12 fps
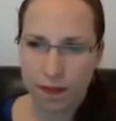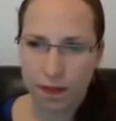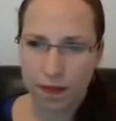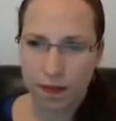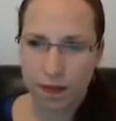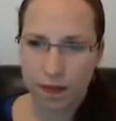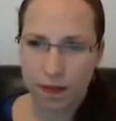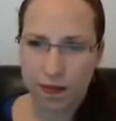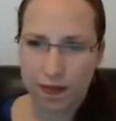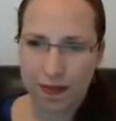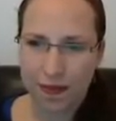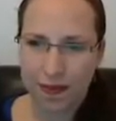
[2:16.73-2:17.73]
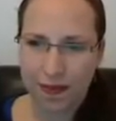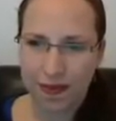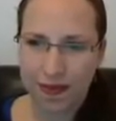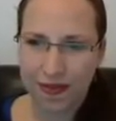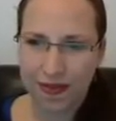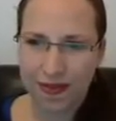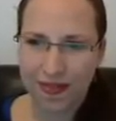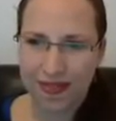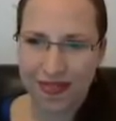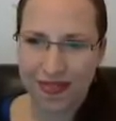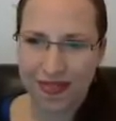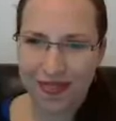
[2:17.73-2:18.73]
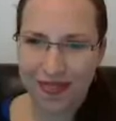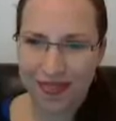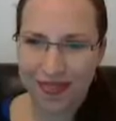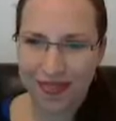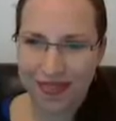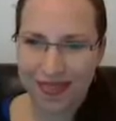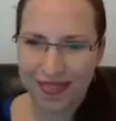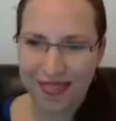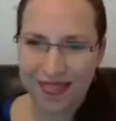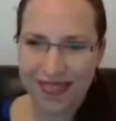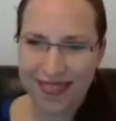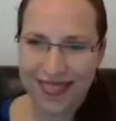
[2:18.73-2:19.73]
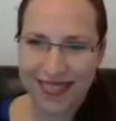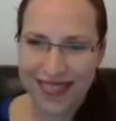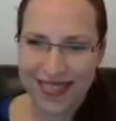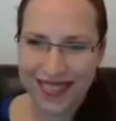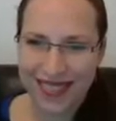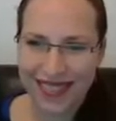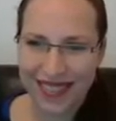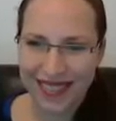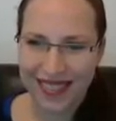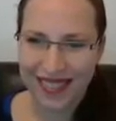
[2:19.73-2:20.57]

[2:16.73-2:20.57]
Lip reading: No words are spoken by the person on screen.